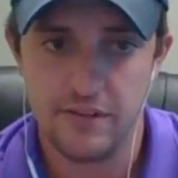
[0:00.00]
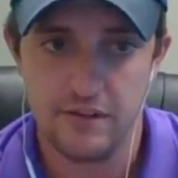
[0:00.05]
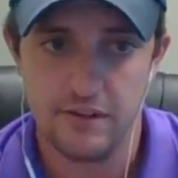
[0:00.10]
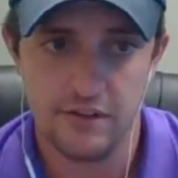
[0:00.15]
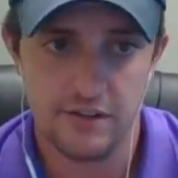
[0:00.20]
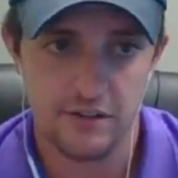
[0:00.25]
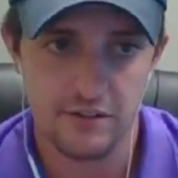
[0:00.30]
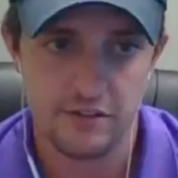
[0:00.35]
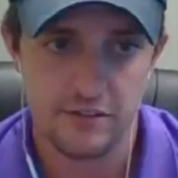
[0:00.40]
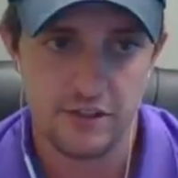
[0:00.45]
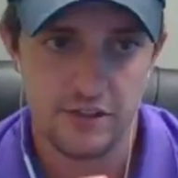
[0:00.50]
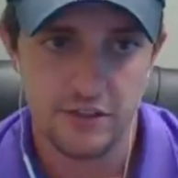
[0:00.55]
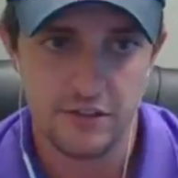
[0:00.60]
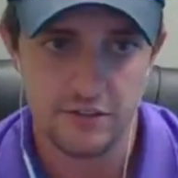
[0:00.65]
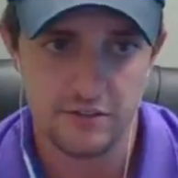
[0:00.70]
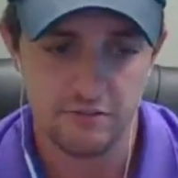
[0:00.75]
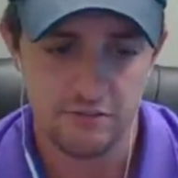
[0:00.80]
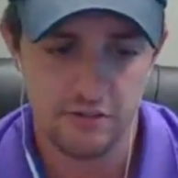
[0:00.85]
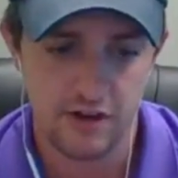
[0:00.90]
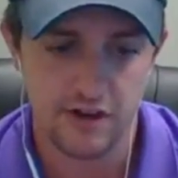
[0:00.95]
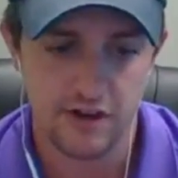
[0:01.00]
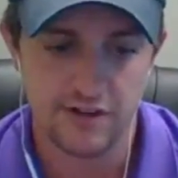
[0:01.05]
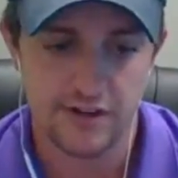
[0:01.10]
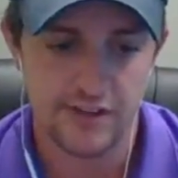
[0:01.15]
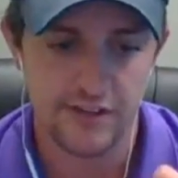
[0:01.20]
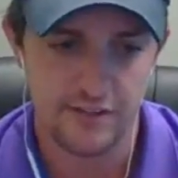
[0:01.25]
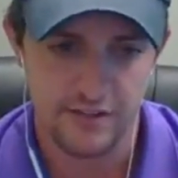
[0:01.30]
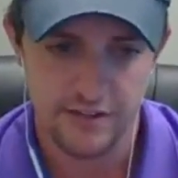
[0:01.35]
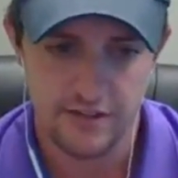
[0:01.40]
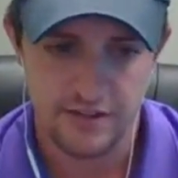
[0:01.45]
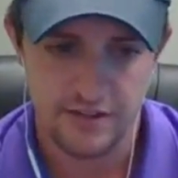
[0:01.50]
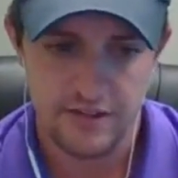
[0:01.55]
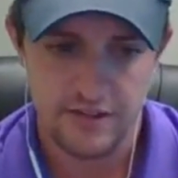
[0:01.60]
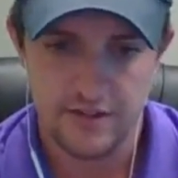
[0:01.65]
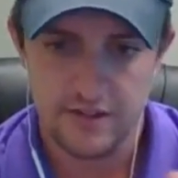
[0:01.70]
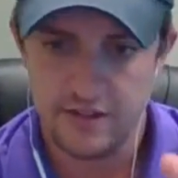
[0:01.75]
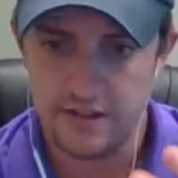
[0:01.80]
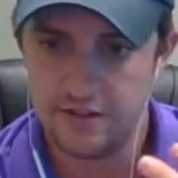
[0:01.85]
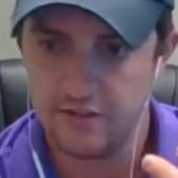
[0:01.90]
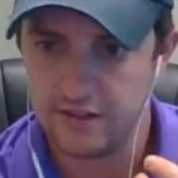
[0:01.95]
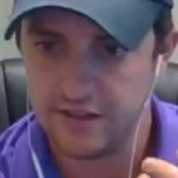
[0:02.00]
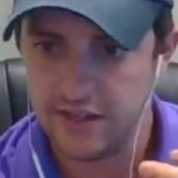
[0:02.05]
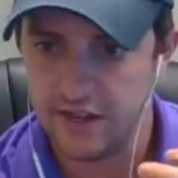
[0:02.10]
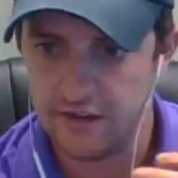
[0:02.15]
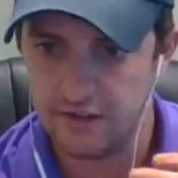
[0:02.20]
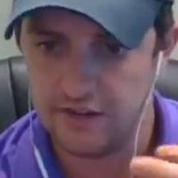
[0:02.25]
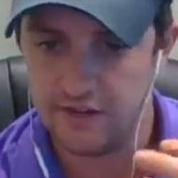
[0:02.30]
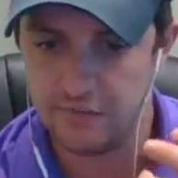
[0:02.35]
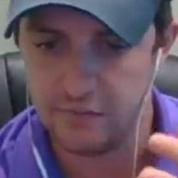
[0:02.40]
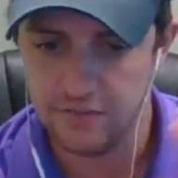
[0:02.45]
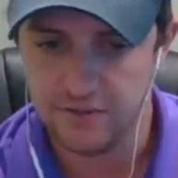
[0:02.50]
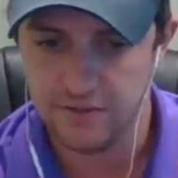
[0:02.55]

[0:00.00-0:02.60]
your routing, your account